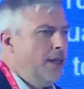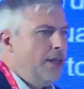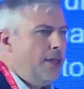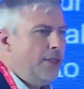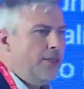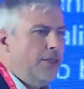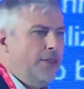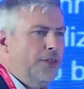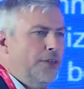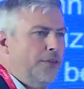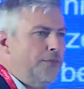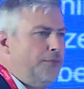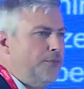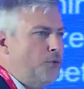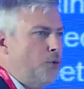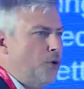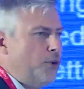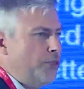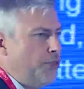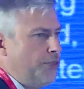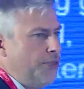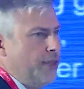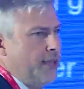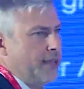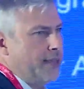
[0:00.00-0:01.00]
The fourth
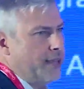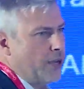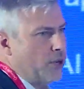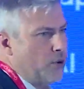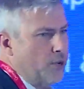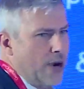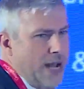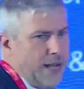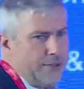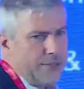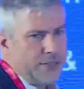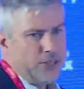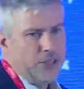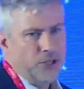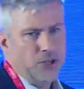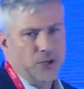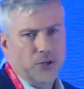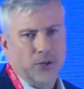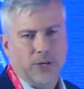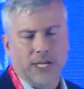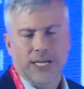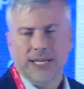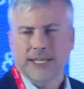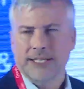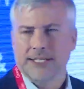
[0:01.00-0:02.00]
thing that graphs do
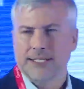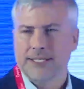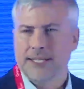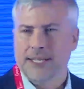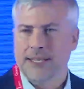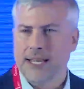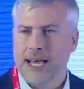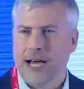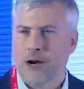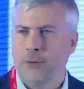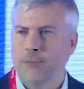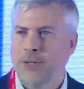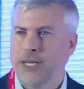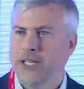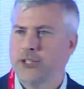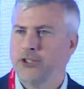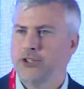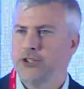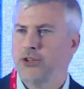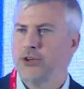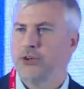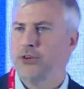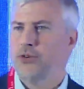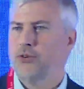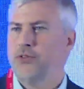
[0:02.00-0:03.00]
is allow me
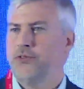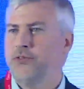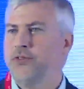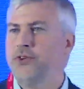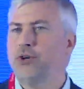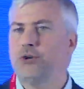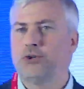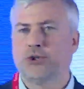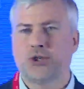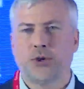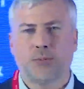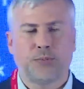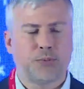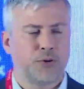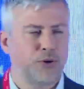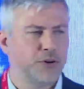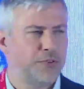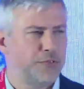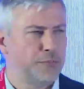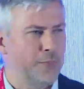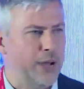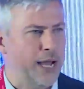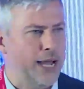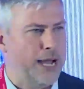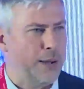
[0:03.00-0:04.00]
to future-proof
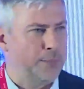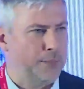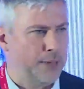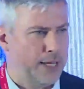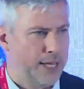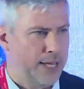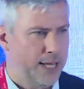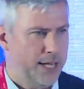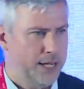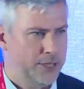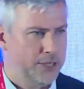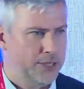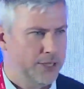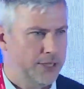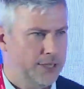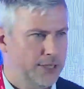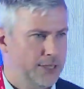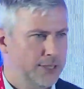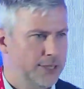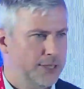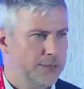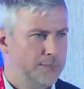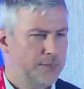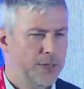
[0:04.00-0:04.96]
my applications.